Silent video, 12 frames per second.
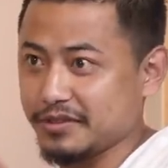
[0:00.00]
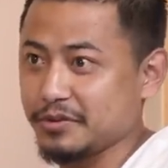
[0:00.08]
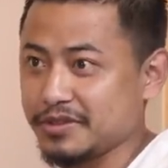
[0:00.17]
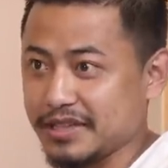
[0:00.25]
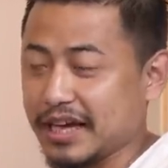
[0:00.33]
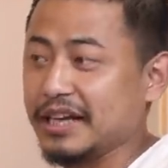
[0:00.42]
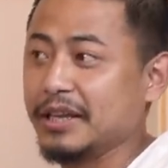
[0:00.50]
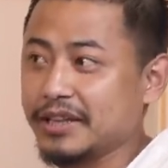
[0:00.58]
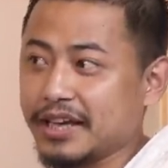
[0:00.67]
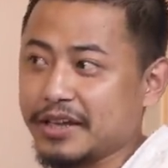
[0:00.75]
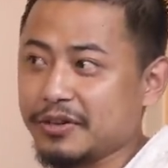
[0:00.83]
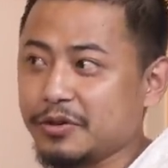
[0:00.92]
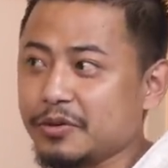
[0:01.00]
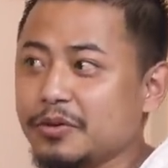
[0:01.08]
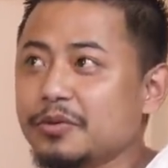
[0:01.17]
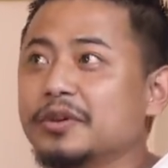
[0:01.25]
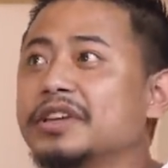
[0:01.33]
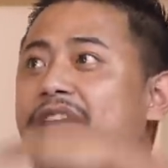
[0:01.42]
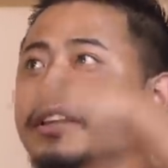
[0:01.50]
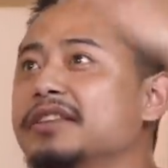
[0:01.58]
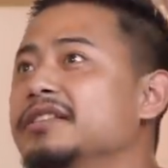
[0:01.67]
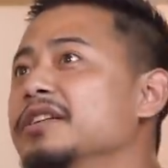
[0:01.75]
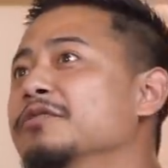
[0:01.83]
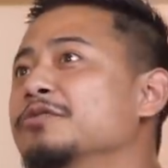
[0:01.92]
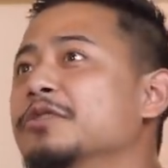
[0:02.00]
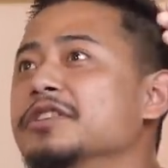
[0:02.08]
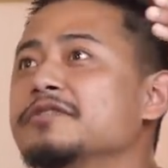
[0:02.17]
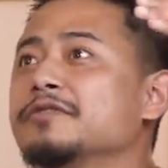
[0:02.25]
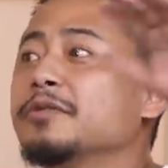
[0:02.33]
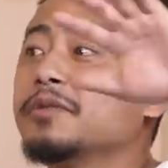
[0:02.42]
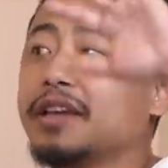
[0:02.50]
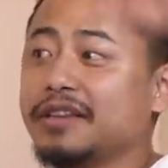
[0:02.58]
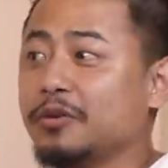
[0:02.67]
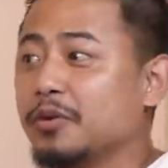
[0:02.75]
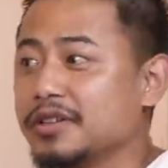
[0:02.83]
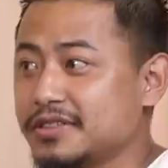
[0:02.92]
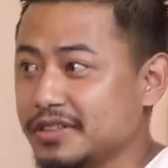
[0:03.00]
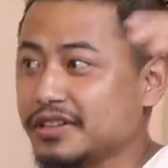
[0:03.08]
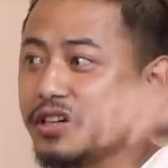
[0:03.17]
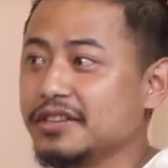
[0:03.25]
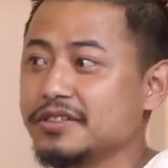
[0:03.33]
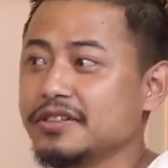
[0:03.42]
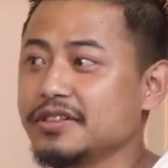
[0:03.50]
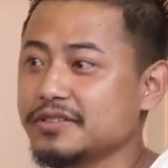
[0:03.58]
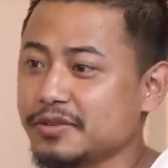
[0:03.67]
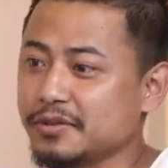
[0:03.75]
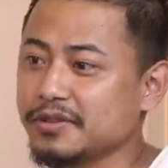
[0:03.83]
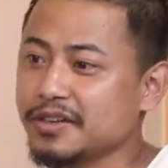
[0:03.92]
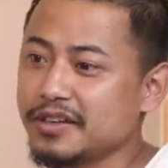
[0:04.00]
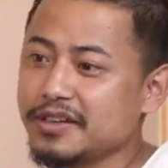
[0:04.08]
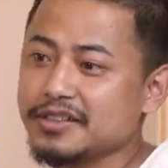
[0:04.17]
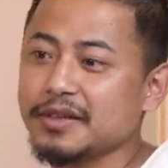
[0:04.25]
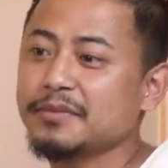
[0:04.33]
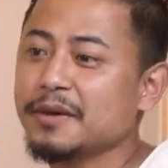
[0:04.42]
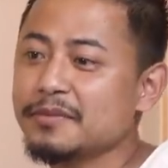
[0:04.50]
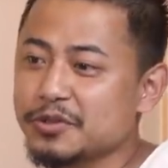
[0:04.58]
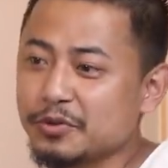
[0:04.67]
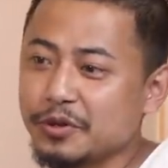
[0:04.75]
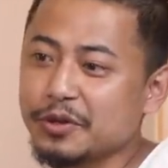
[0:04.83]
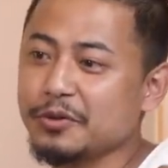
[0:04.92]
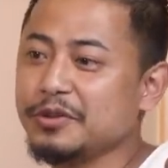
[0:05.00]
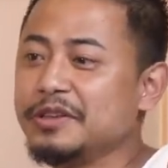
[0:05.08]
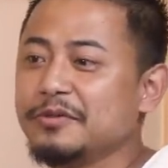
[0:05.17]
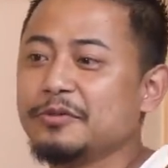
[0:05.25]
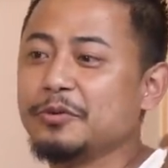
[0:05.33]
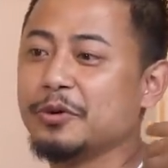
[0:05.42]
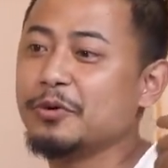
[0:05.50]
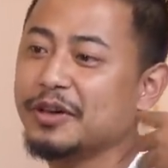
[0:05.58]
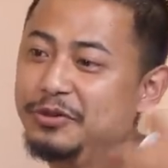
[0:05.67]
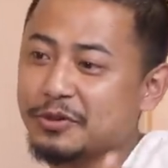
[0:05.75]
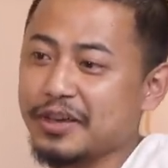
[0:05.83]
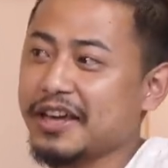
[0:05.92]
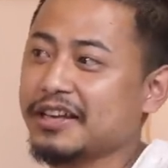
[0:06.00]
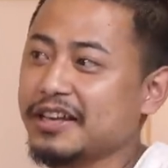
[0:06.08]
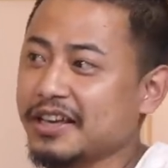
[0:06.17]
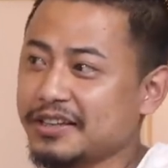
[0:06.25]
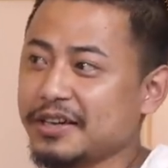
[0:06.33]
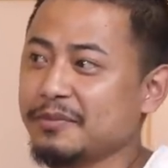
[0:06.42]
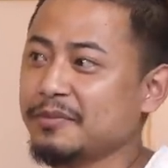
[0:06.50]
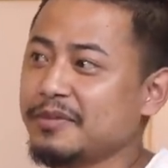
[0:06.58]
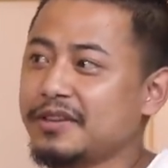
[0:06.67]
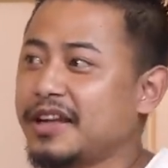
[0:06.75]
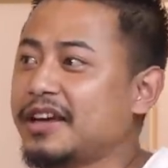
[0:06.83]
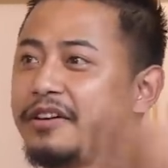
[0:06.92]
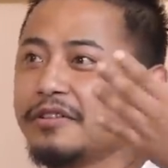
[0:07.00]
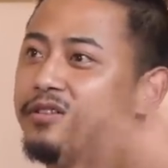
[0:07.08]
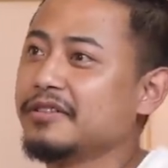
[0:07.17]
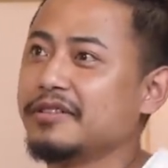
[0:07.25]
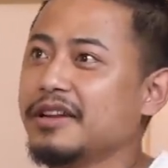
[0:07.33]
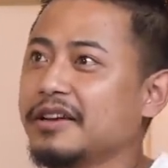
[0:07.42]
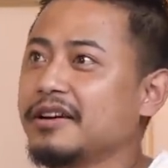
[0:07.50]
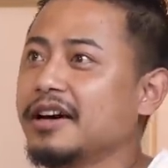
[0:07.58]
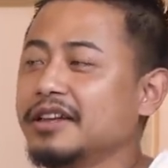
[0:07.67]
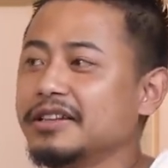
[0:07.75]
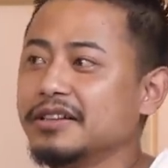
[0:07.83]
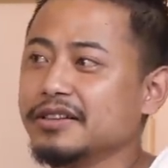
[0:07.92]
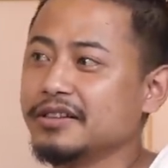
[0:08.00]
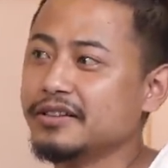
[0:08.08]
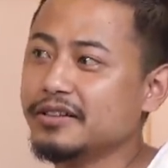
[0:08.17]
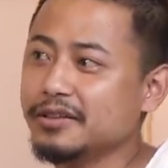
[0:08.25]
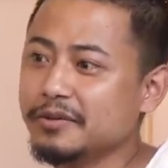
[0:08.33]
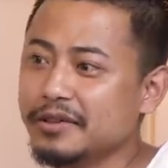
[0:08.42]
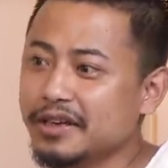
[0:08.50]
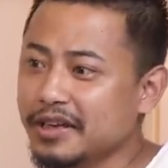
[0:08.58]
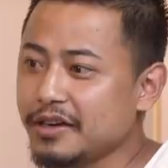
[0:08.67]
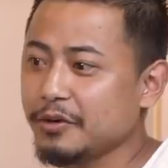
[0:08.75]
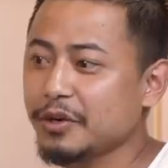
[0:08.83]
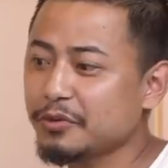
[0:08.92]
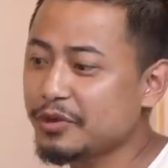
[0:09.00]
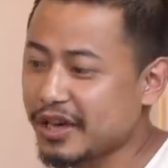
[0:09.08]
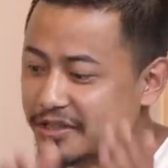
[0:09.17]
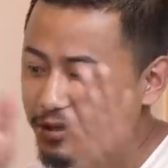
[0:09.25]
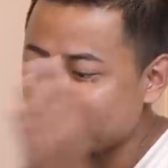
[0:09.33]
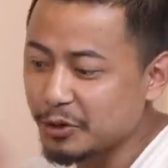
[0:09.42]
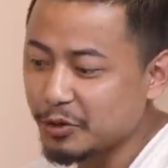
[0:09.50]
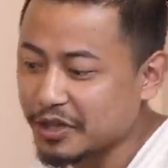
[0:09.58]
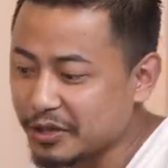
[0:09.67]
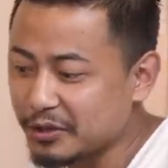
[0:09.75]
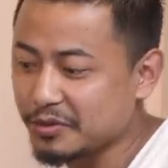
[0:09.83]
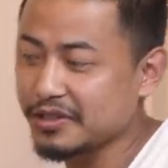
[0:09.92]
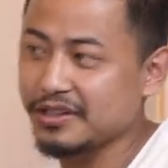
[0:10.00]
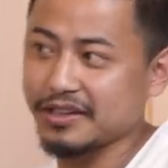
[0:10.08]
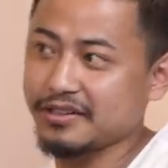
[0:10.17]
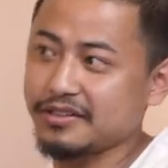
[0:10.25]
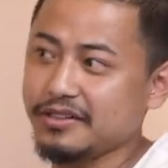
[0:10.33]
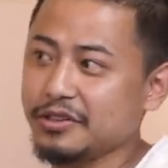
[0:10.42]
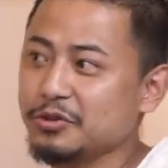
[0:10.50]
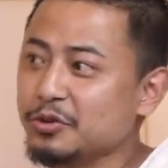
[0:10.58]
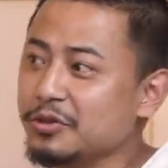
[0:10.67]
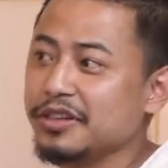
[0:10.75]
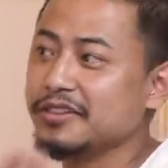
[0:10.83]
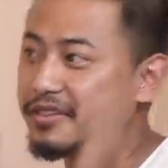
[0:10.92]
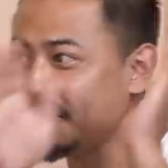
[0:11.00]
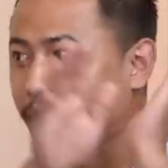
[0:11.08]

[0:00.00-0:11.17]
ito Nagaland thakya, we get influence from like the Western countries. Mm-hmm, so sometimes we want to act like them, like our like idol. When we actually look into it, like ito do